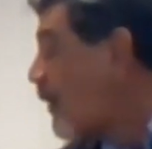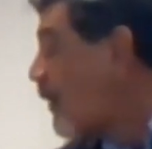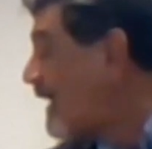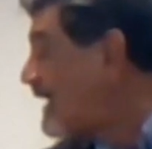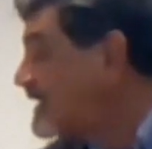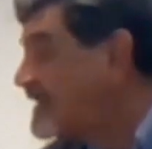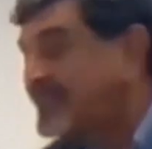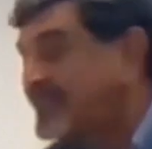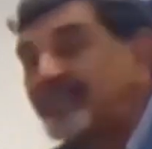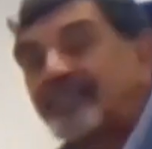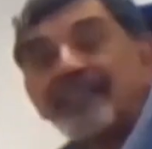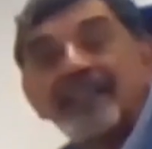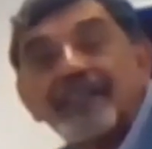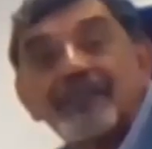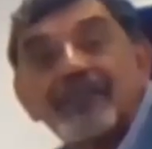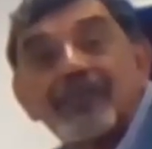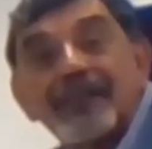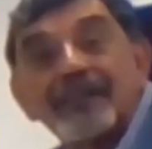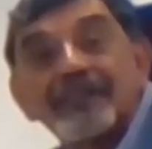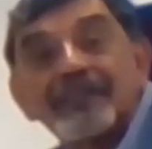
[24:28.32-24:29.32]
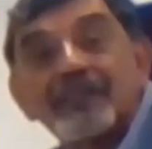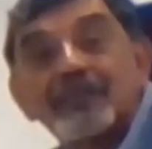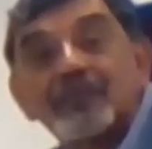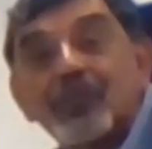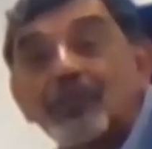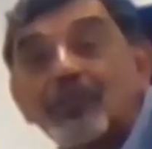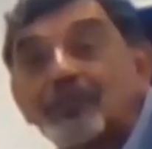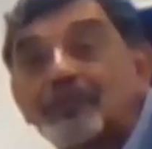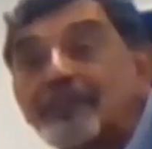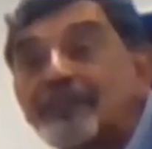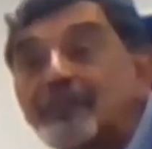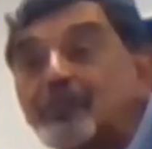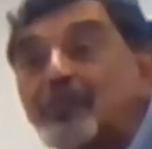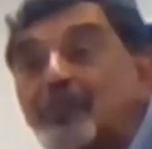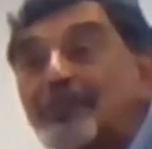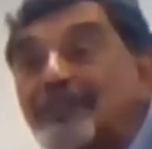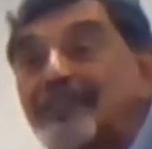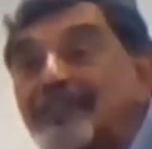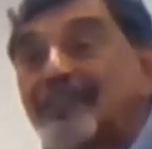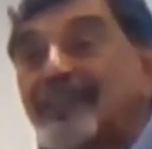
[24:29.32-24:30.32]
What is the advantage of this
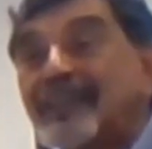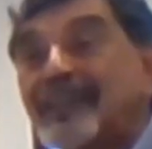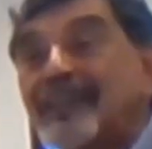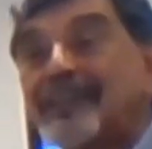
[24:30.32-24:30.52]
one?